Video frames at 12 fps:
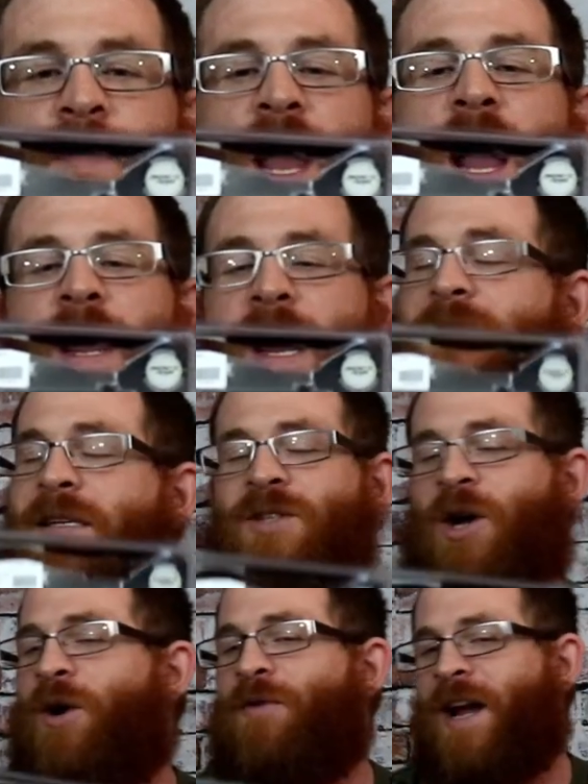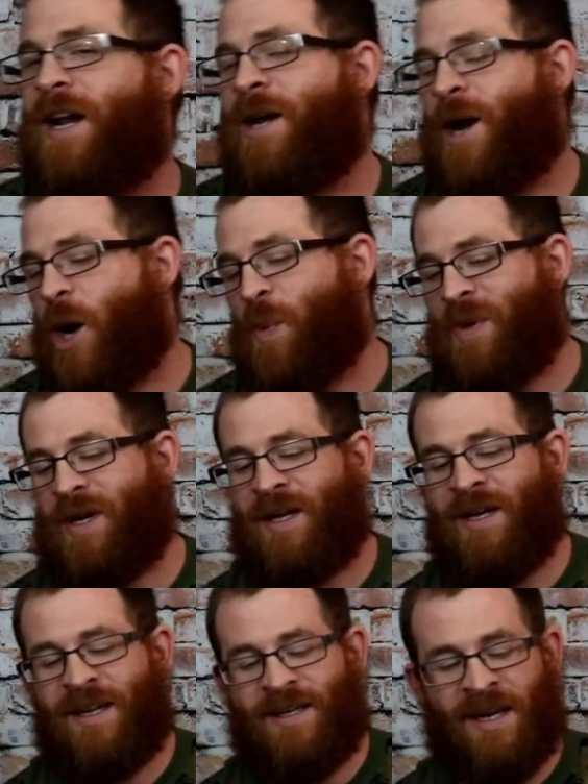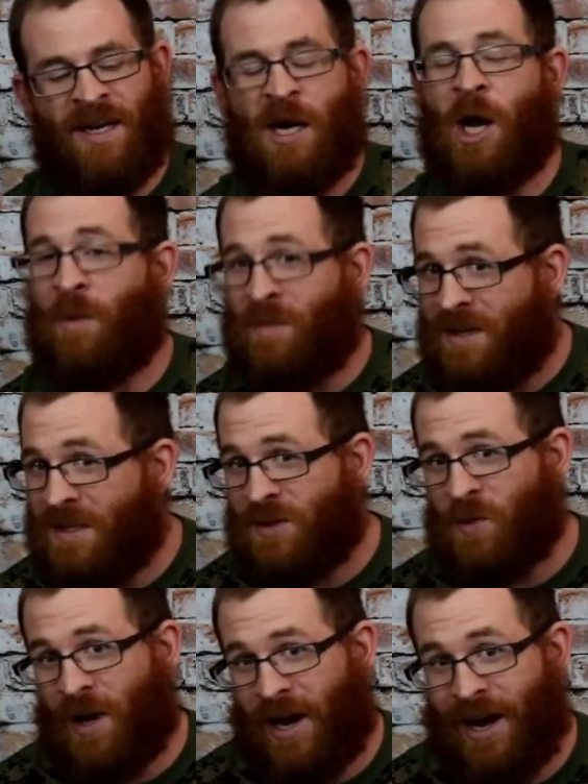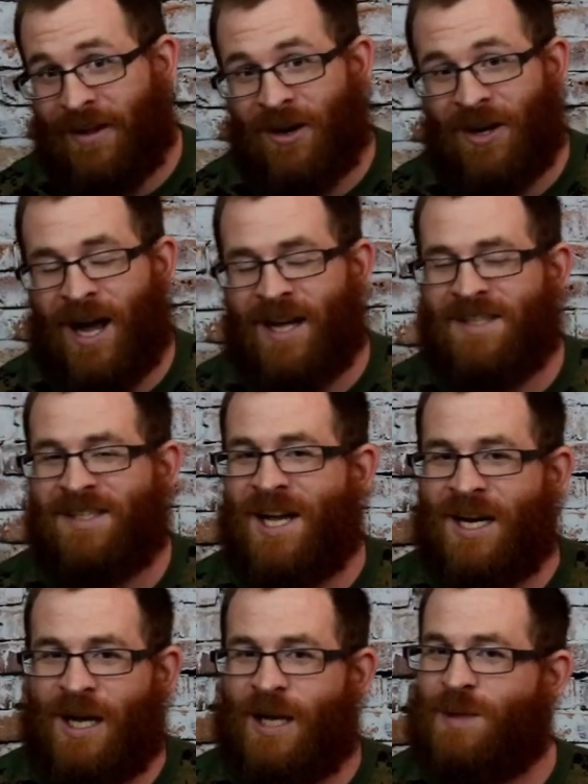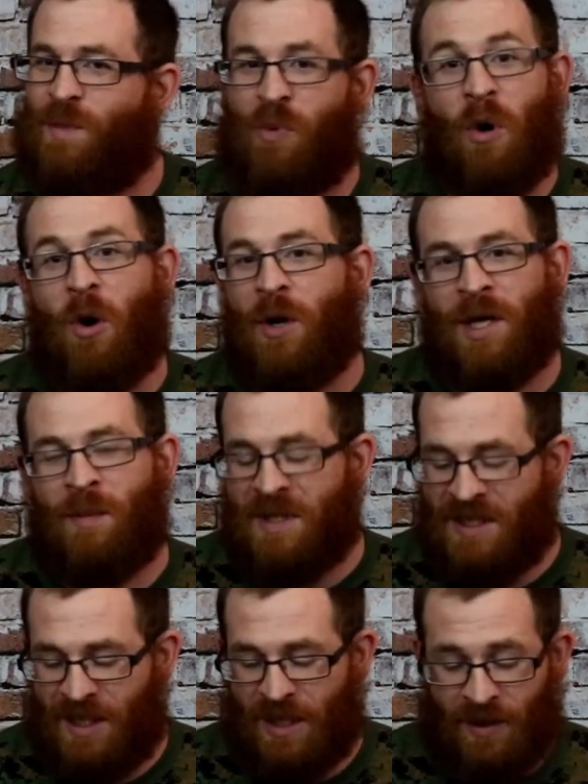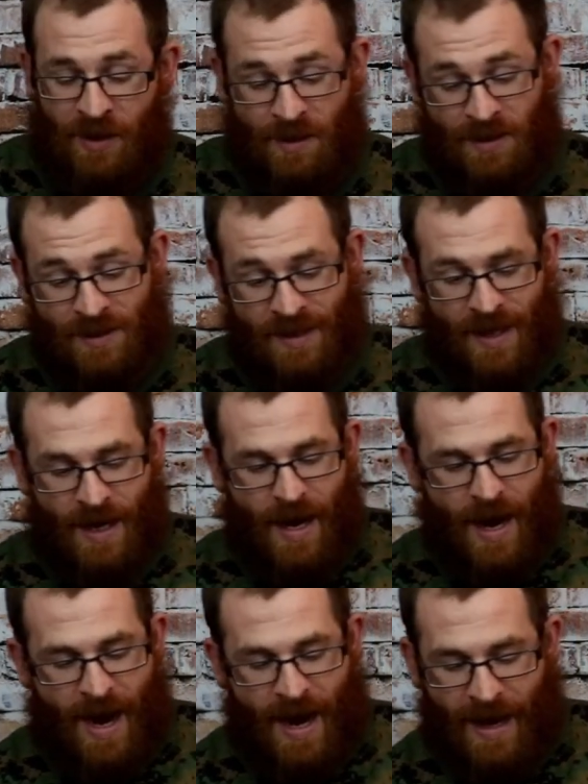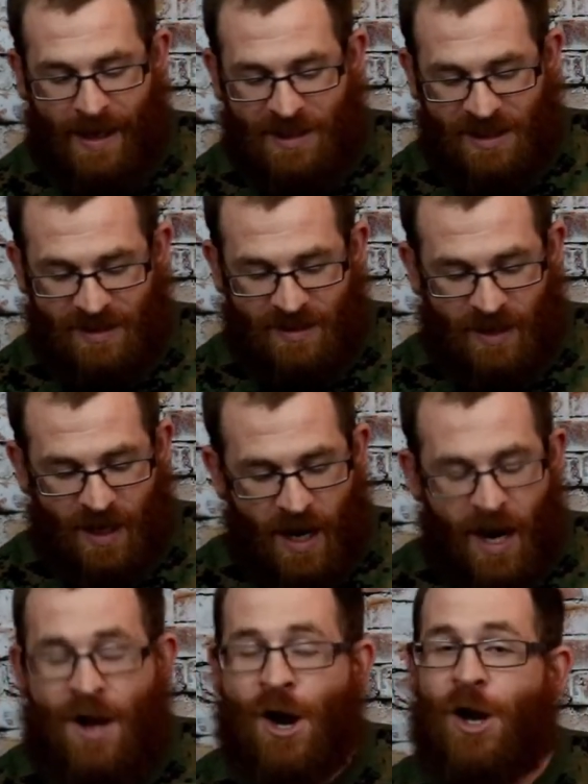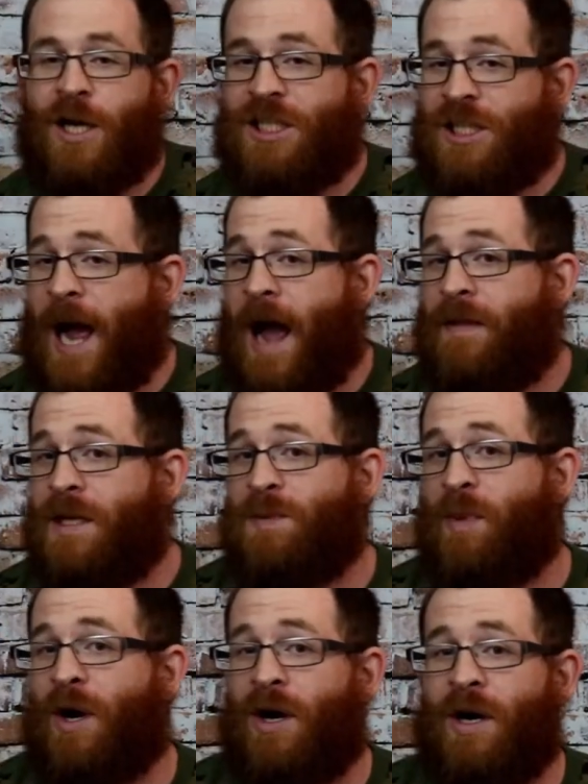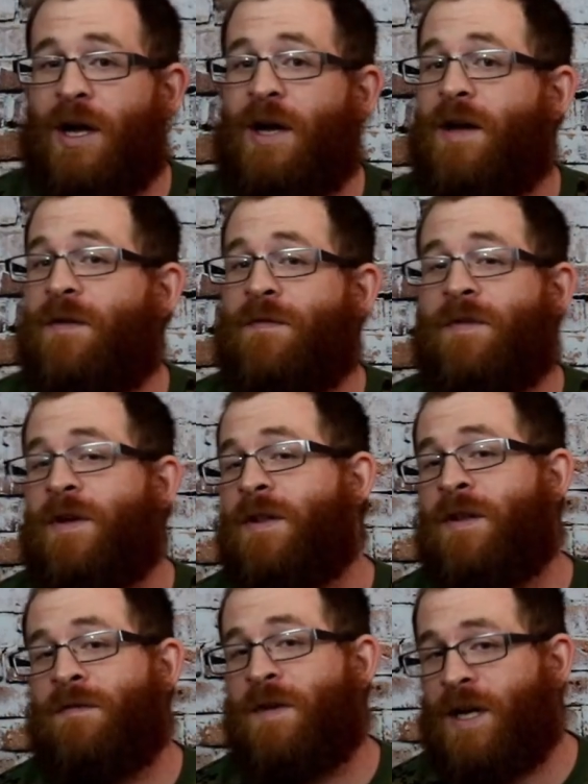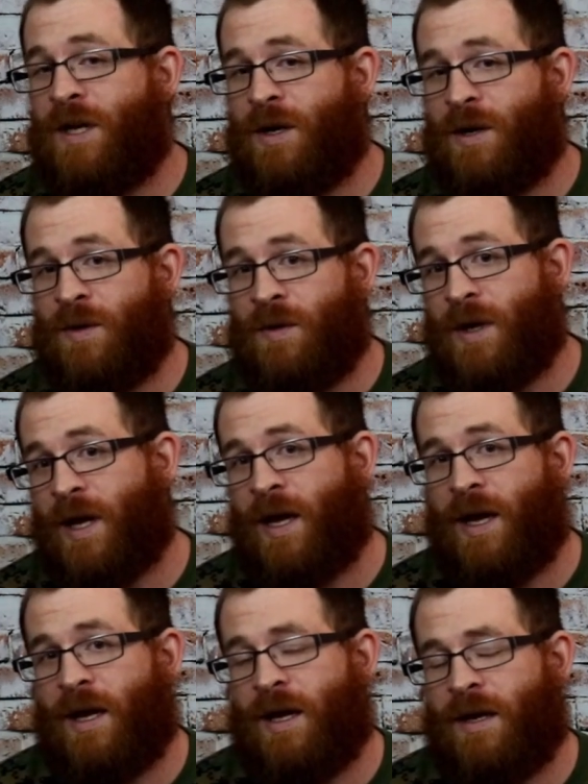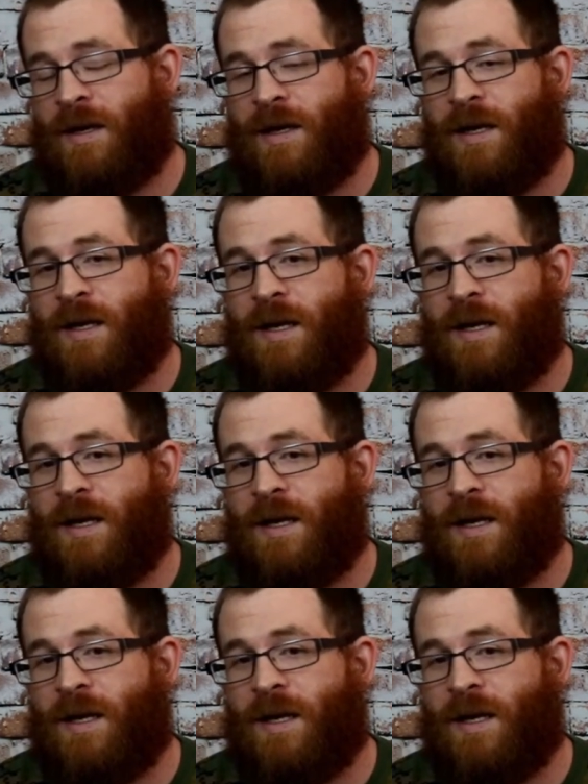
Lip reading: Now, I guess it's already open. It didn't come this way. They're not sending us broken materials. I had already shot this part of the video and